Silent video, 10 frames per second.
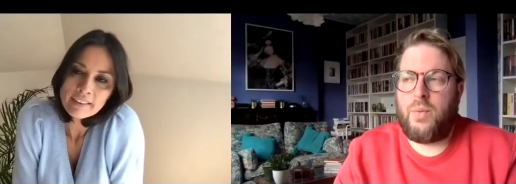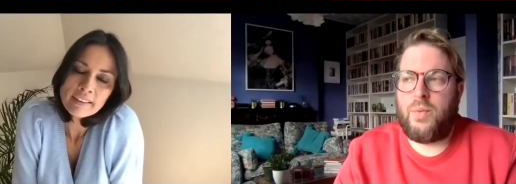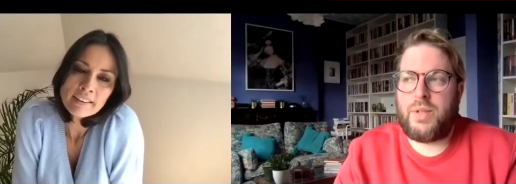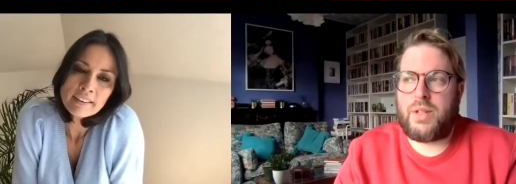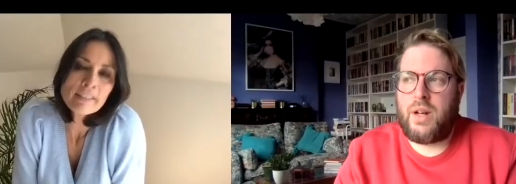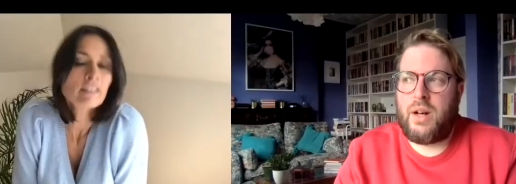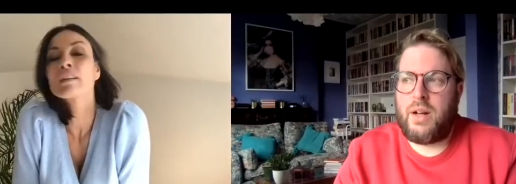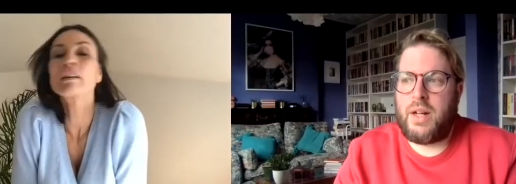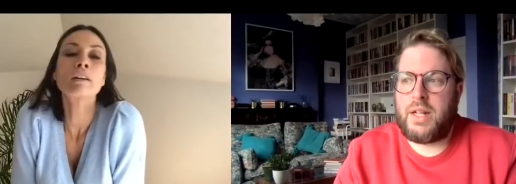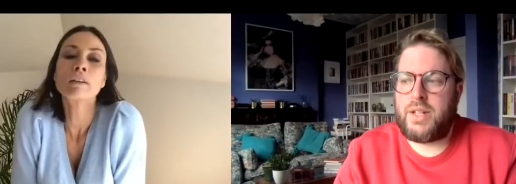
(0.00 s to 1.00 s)
Speaker 1: was our
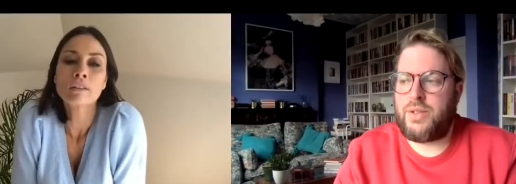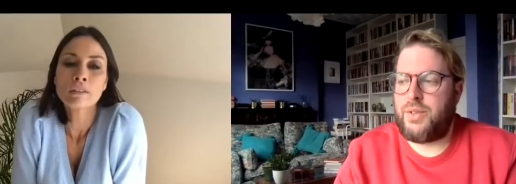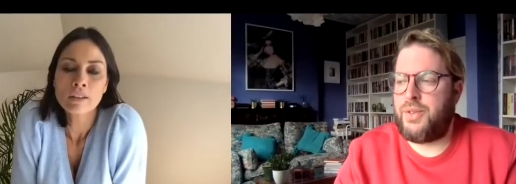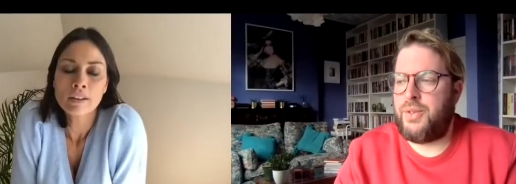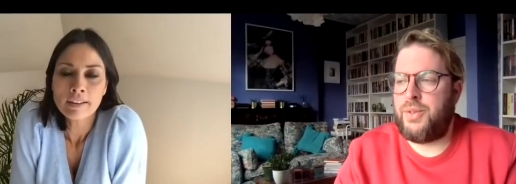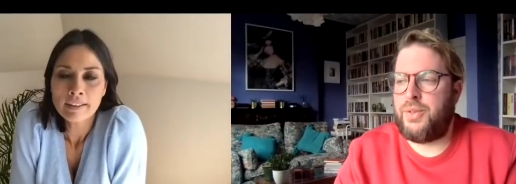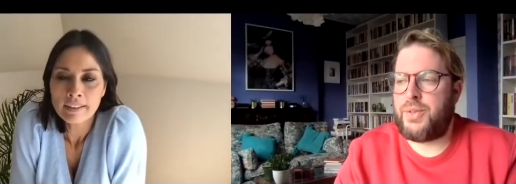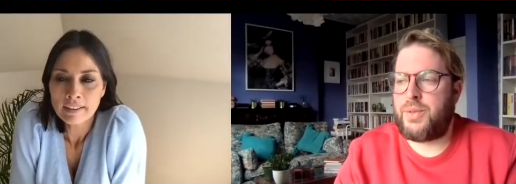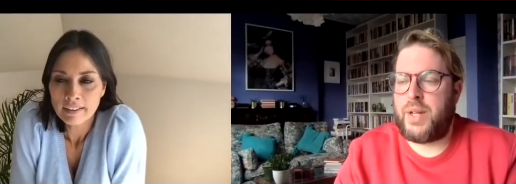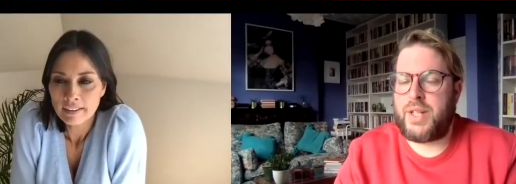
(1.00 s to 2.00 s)
initial thoughts
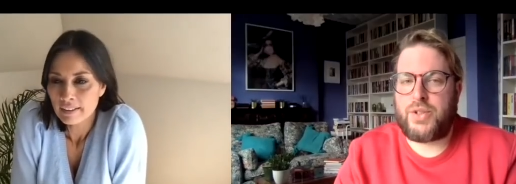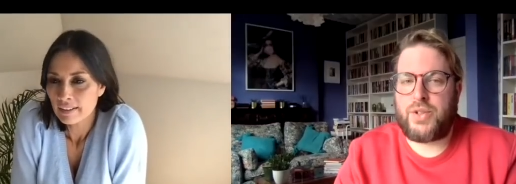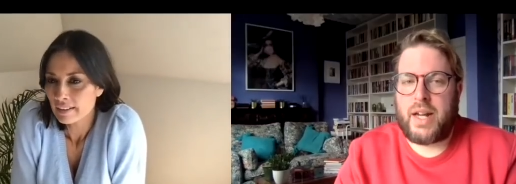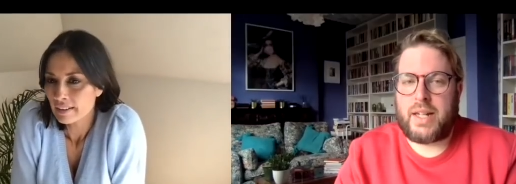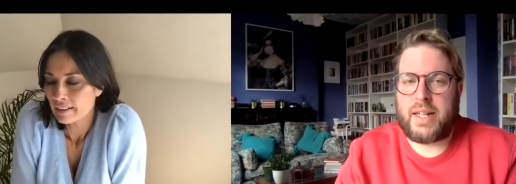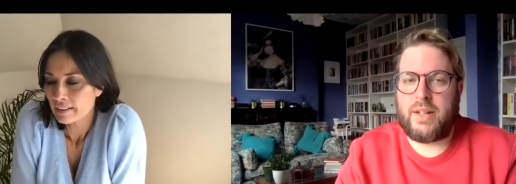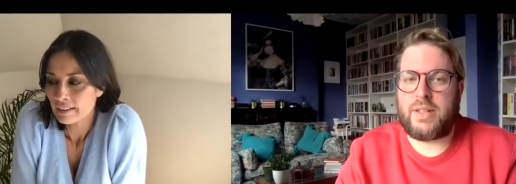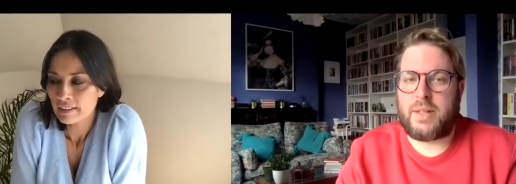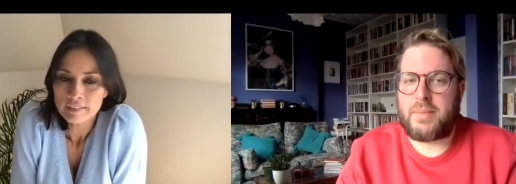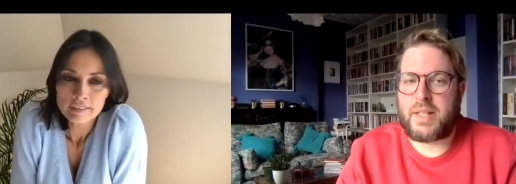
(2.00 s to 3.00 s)
when Strane kills
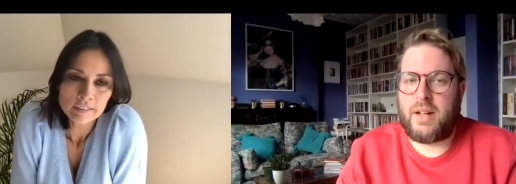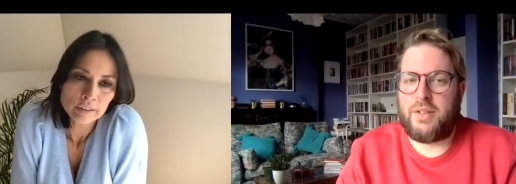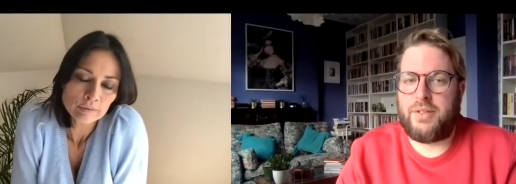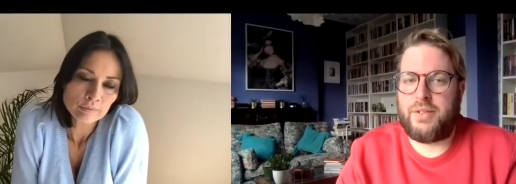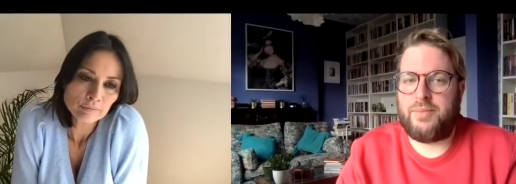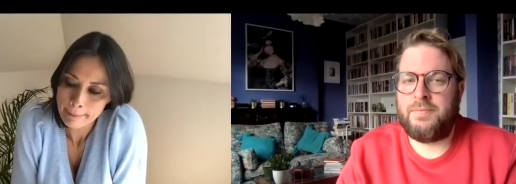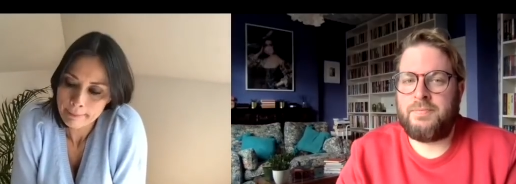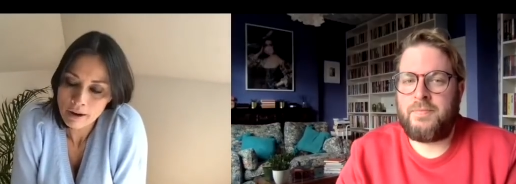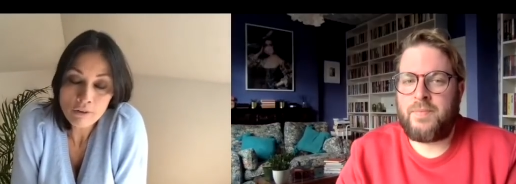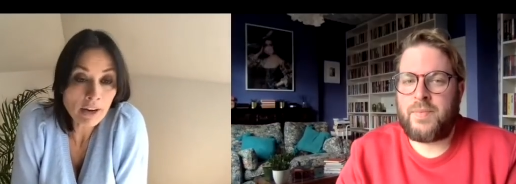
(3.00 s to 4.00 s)
himself.
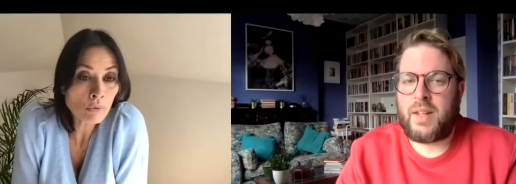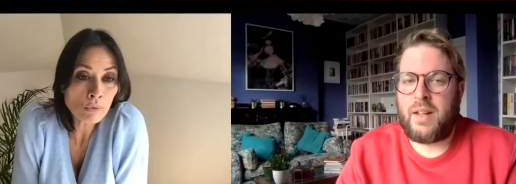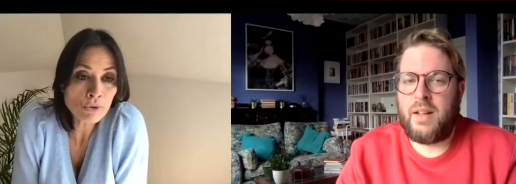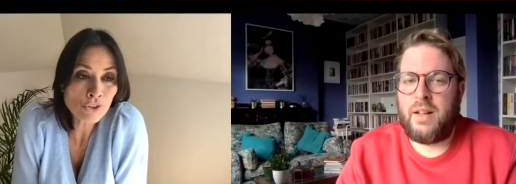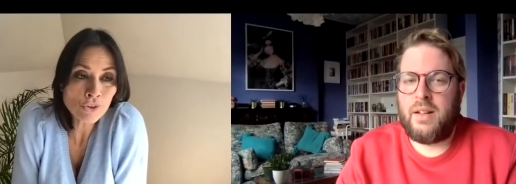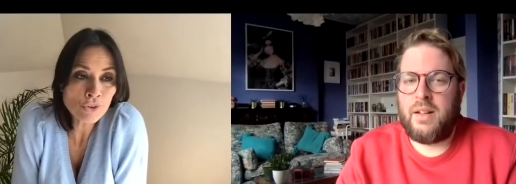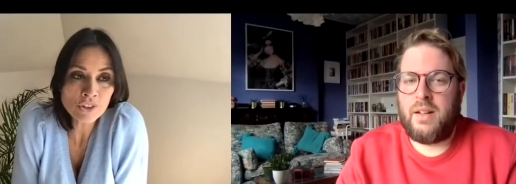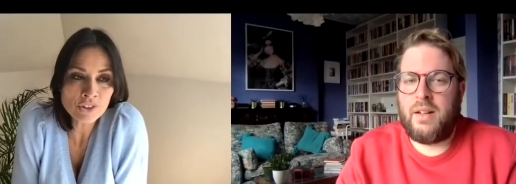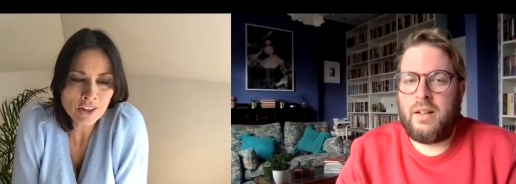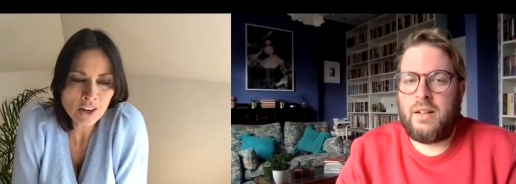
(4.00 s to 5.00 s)
Speaker 2: Right, what was yours? Because I,
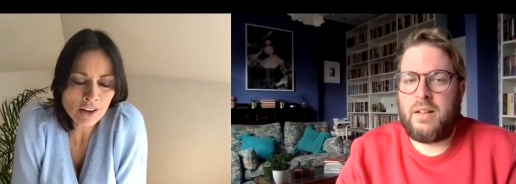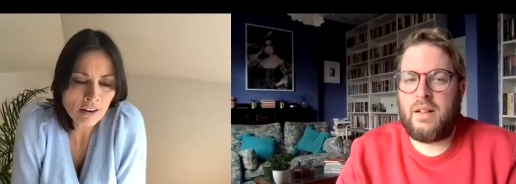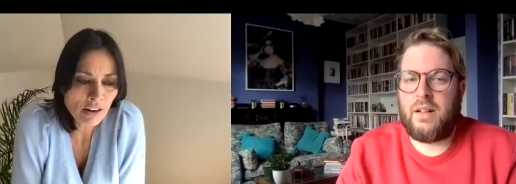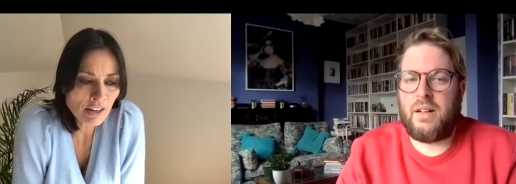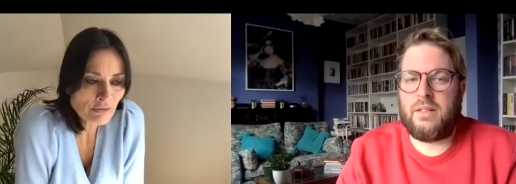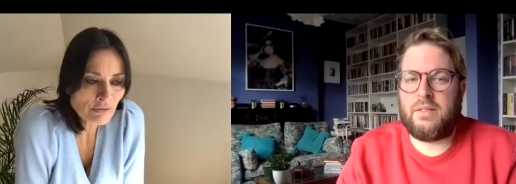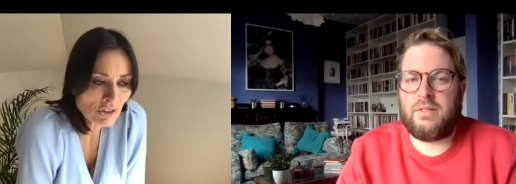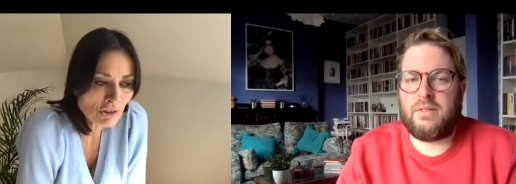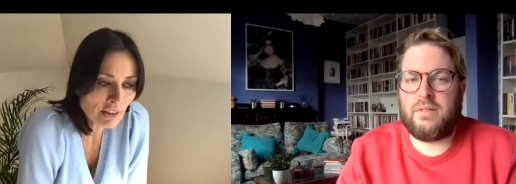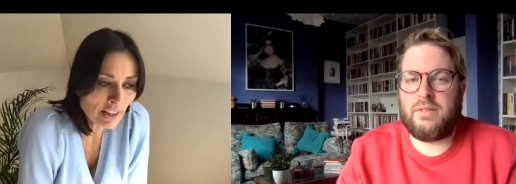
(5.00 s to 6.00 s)
I, I, just
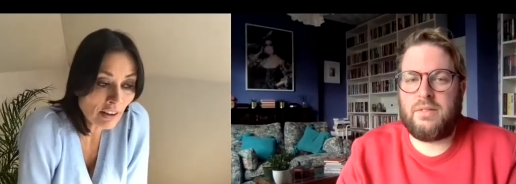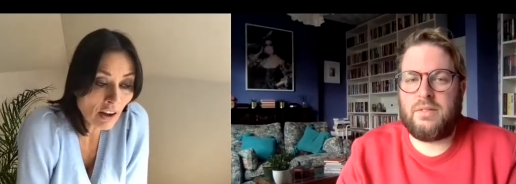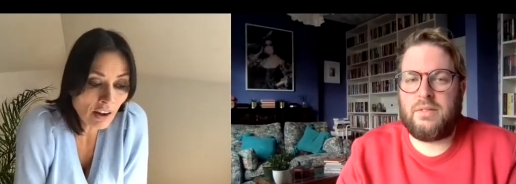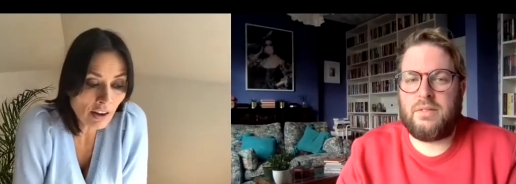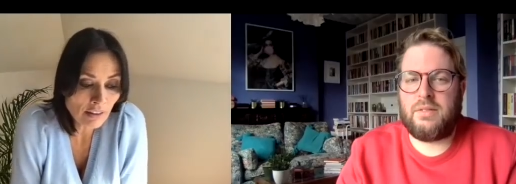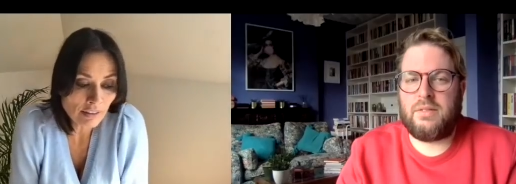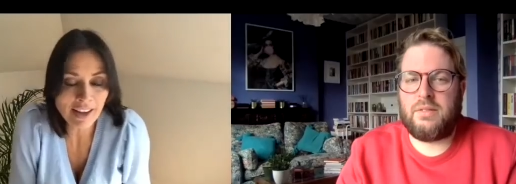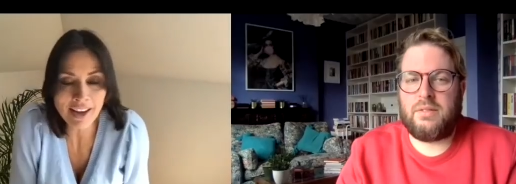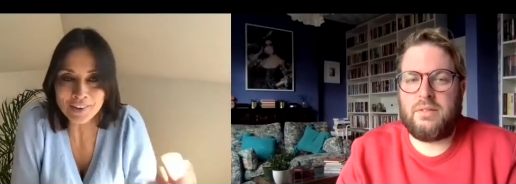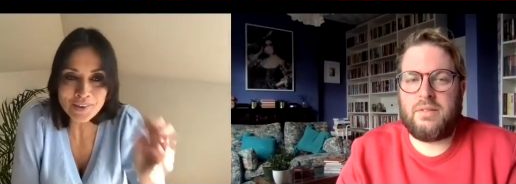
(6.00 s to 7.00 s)
think, uh, yeah,
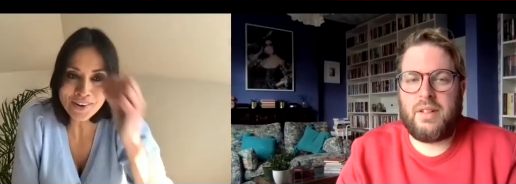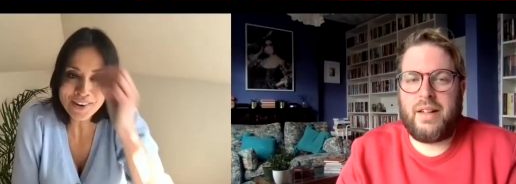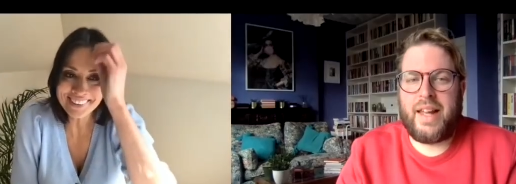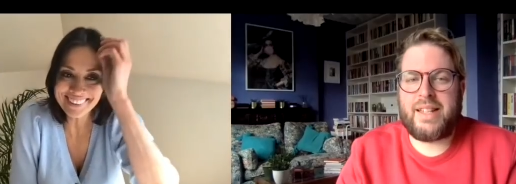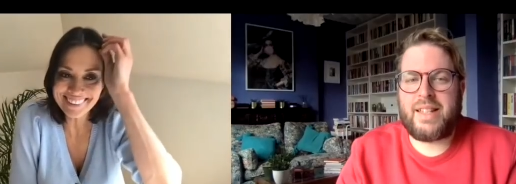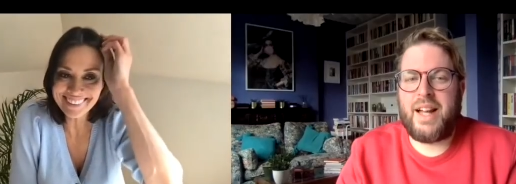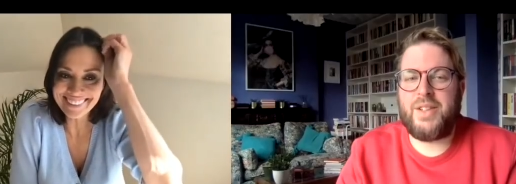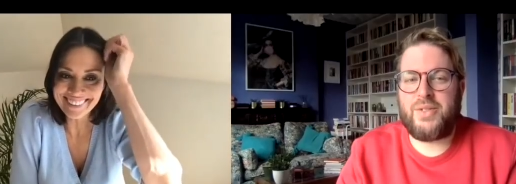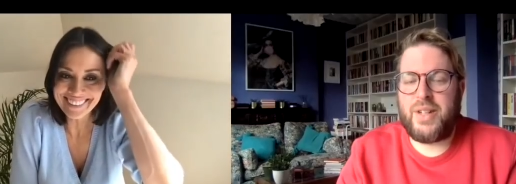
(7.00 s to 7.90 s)
go on.
Speaker 1: It sounds really